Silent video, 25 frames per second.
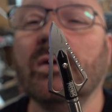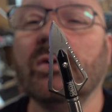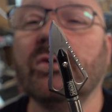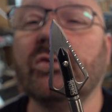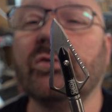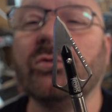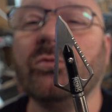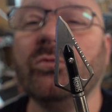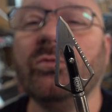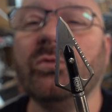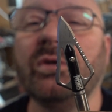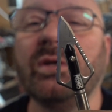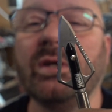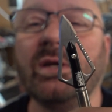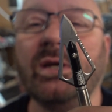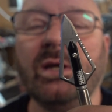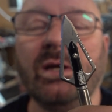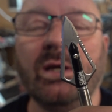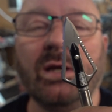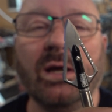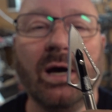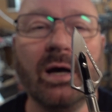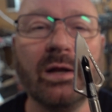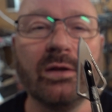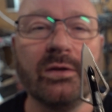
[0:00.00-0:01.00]

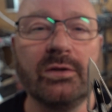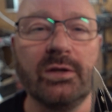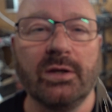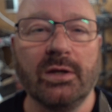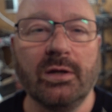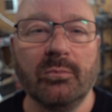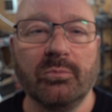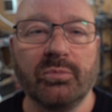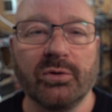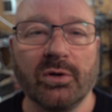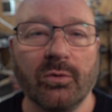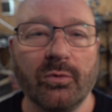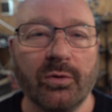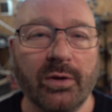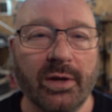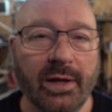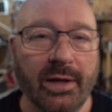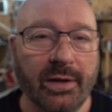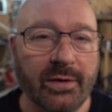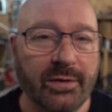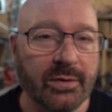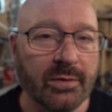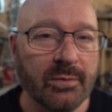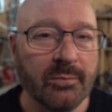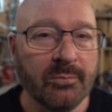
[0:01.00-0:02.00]
2D hunting
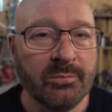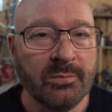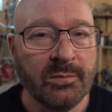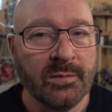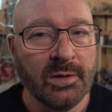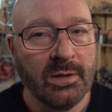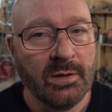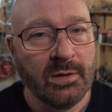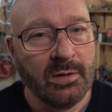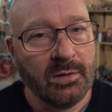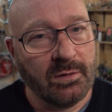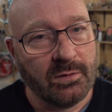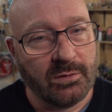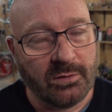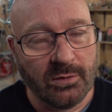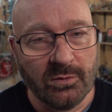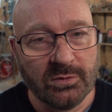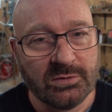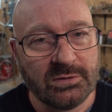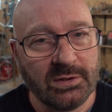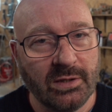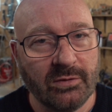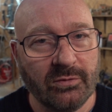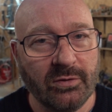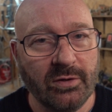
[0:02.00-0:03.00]
broadhead.
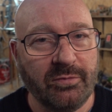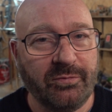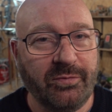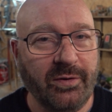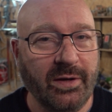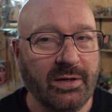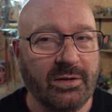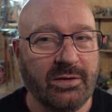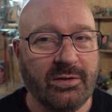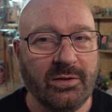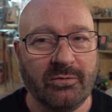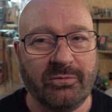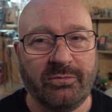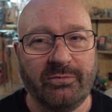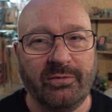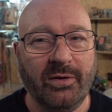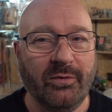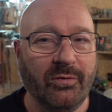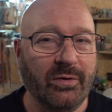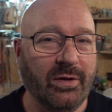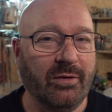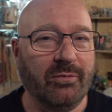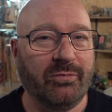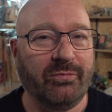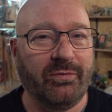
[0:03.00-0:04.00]
Those are effective,
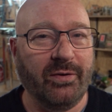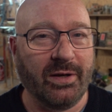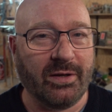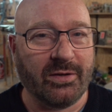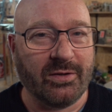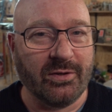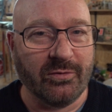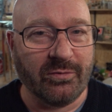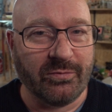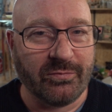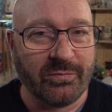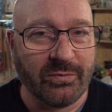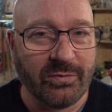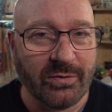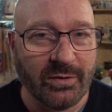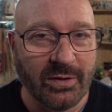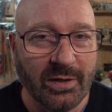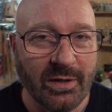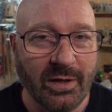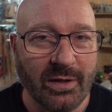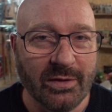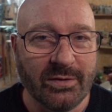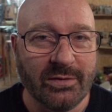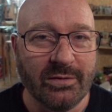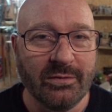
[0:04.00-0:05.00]
very effective
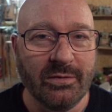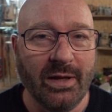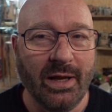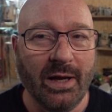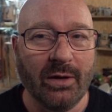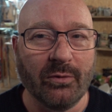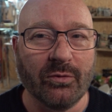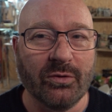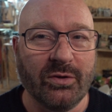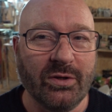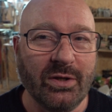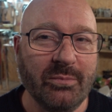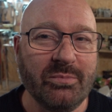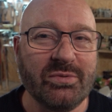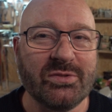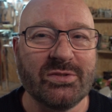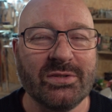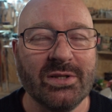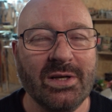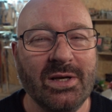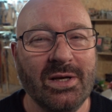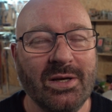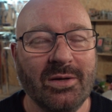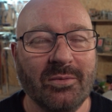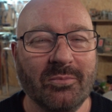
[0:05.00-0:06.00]
arrow tips,
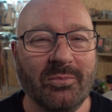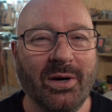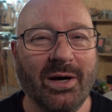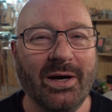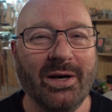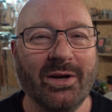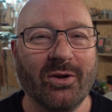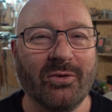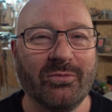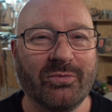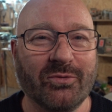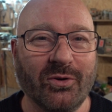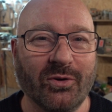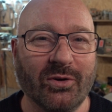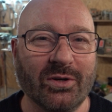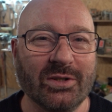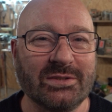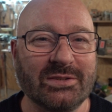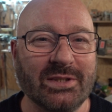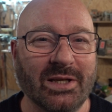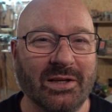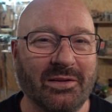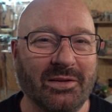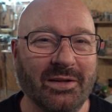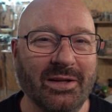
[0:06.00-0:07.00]
but of
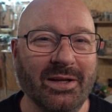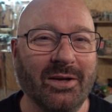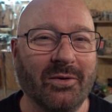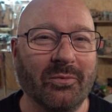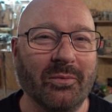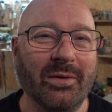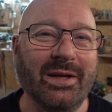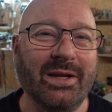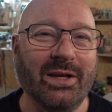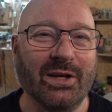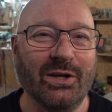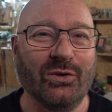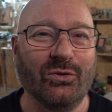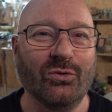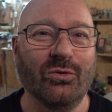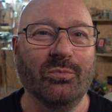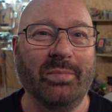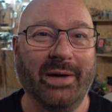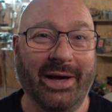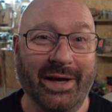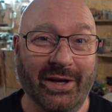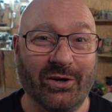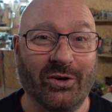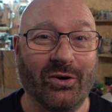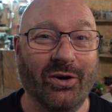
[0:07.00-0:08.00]
course I think we can do
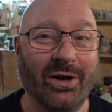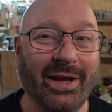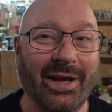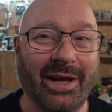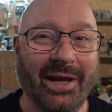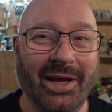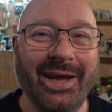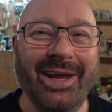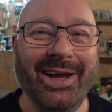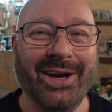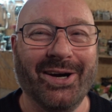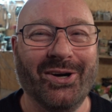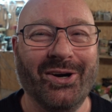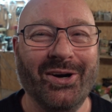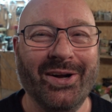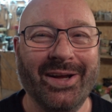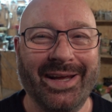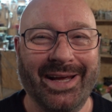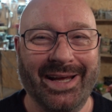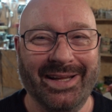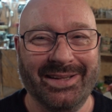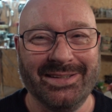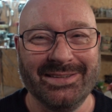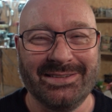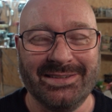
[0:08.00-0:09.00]
better here
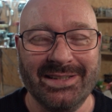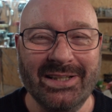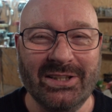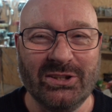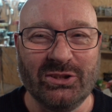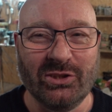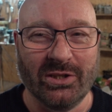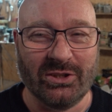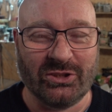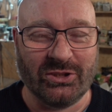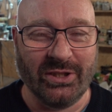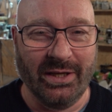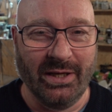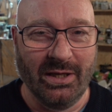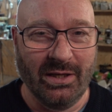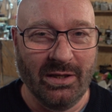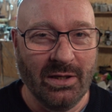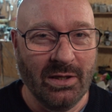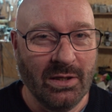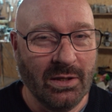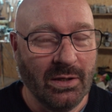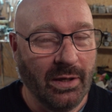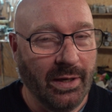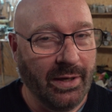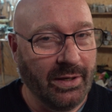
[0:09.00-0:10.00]
at the Slingshot channel.
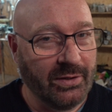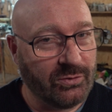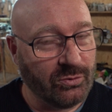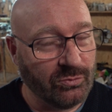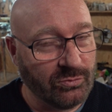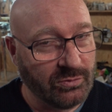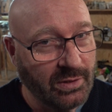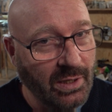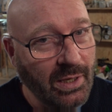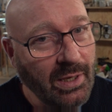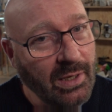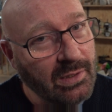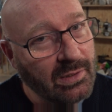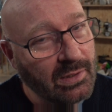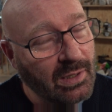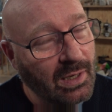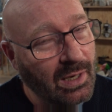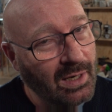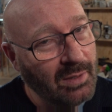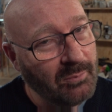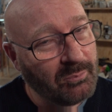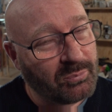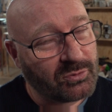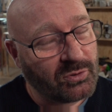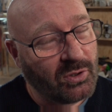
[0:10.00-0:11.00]
And today
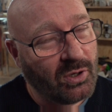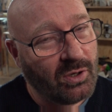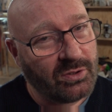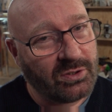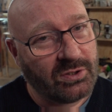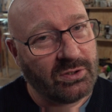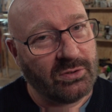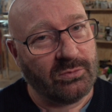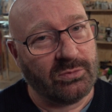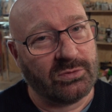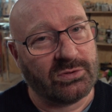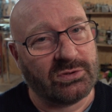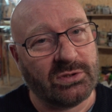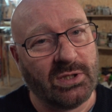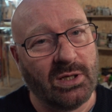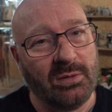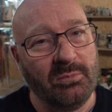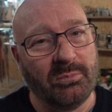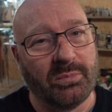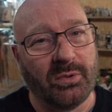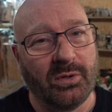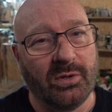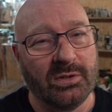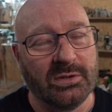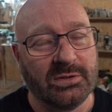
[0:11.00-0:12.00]
I brought you
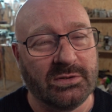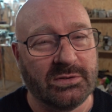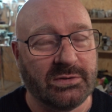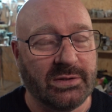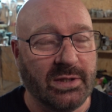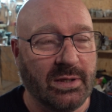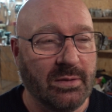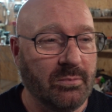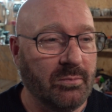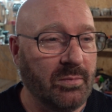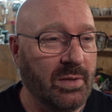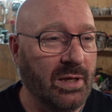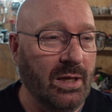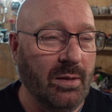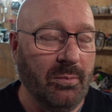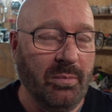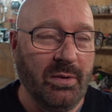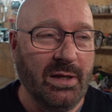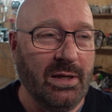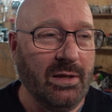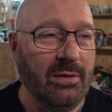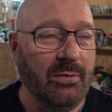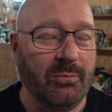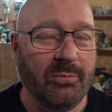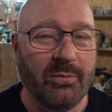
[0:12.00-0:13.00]
some bolts that
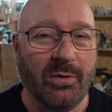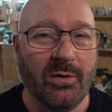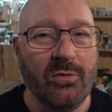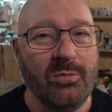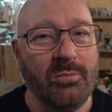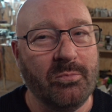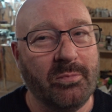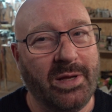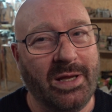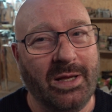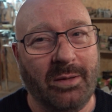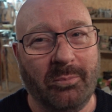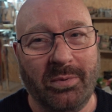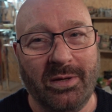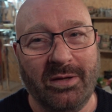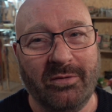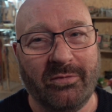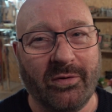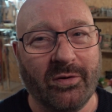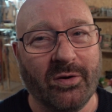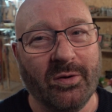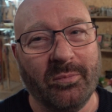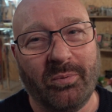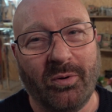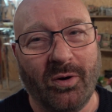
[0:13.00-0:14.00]
maybe won't make me
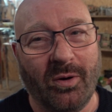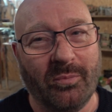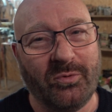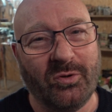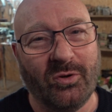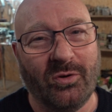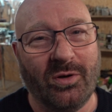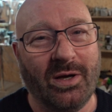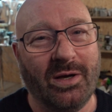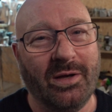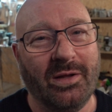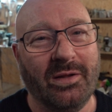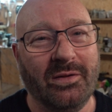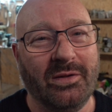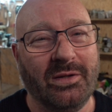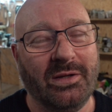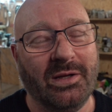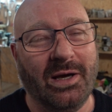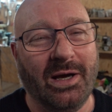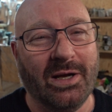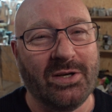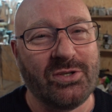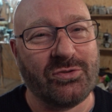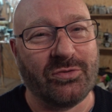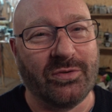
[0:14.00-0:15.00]
very popular in the
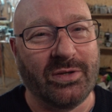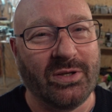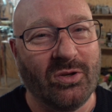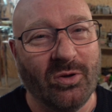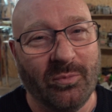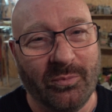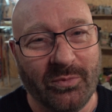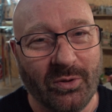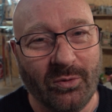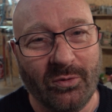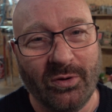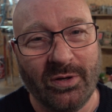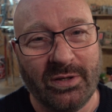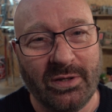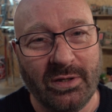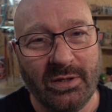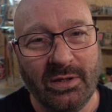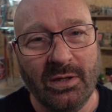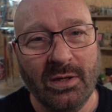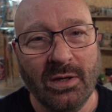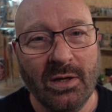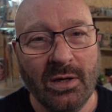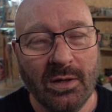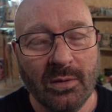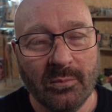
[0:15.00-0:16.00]
archery
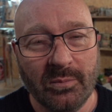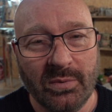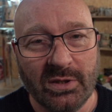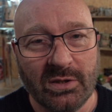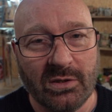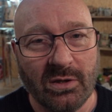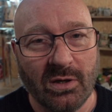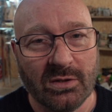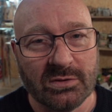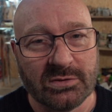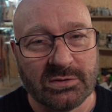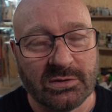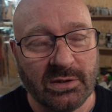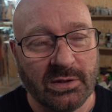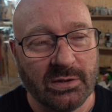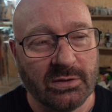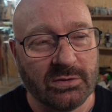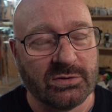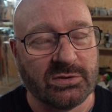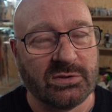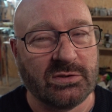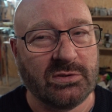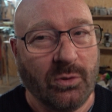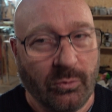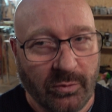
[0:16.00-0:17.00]
community, because they are
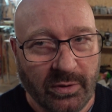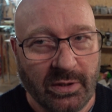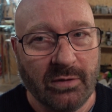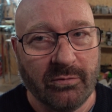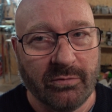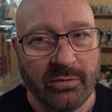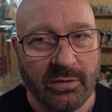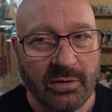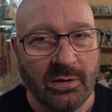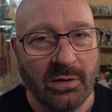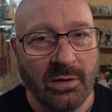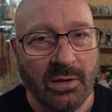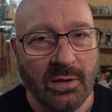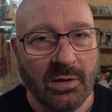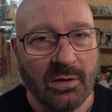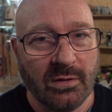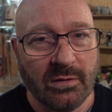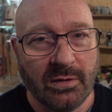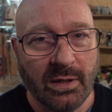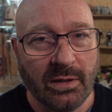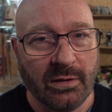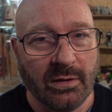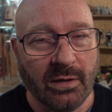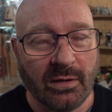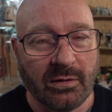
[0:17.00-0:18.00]
so evil
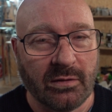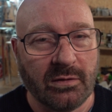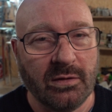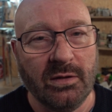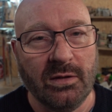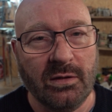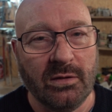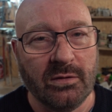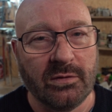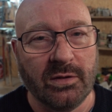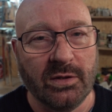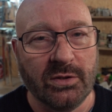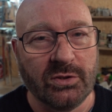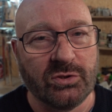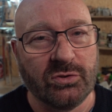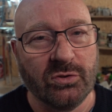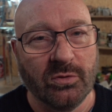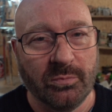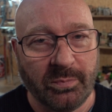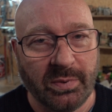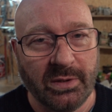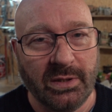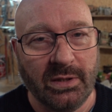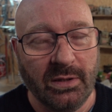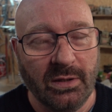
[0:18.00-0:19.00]
that I think they
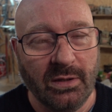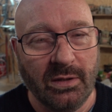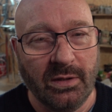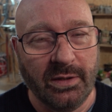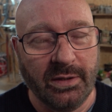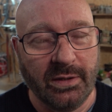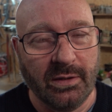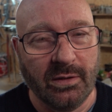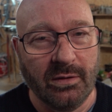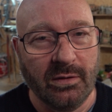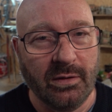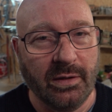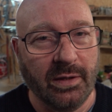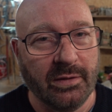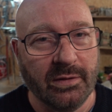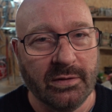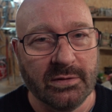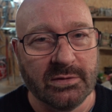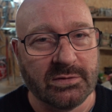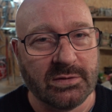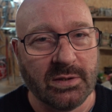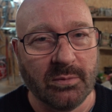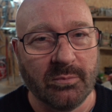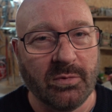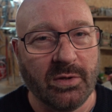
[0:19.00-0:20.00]
should be illegal, and in
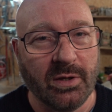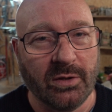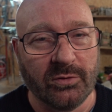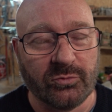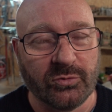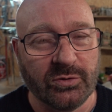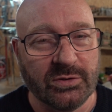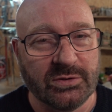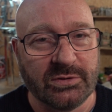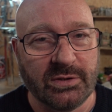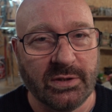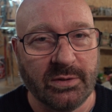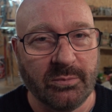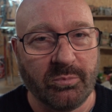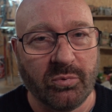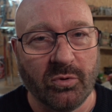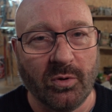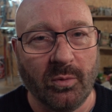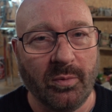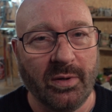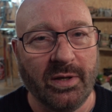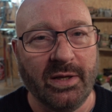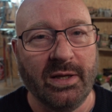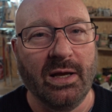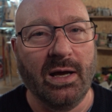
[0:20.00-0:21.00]
some countries they
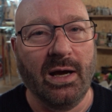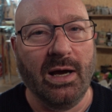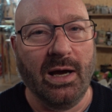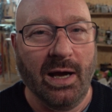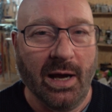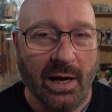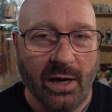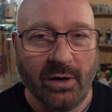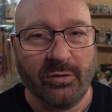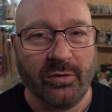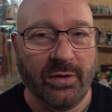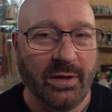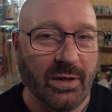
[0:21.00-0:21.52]
probably are